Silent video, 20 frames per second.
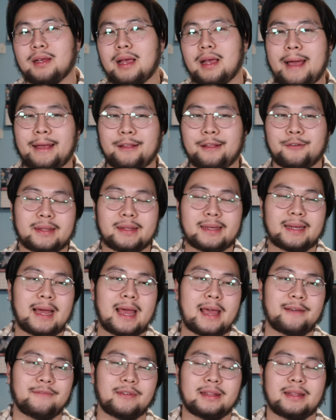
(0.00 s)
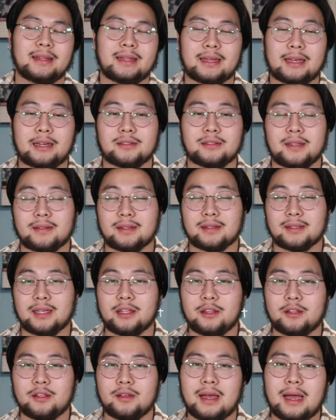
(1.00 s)
I don't think I have anything else left to say to you
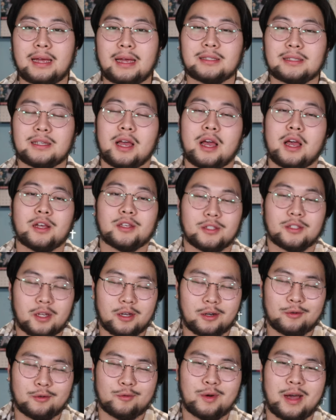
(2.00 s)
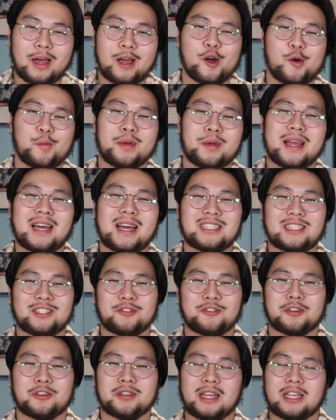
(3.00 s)
guys. So I hope you guys enjoyed
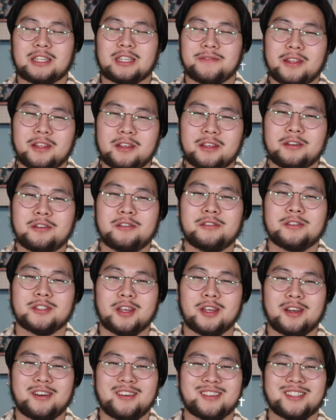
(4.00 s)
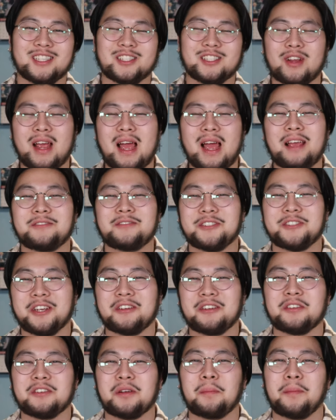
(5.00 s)
today's video. So subscribe, share, and your
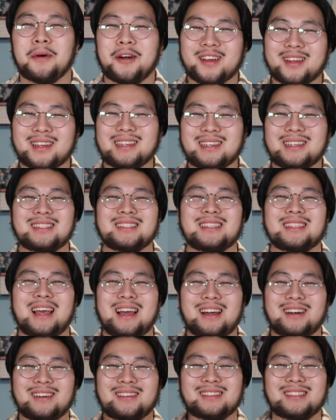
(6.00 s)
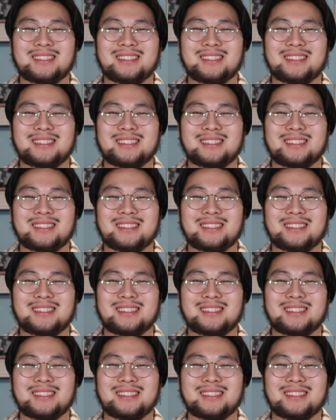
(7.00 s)
boy is out.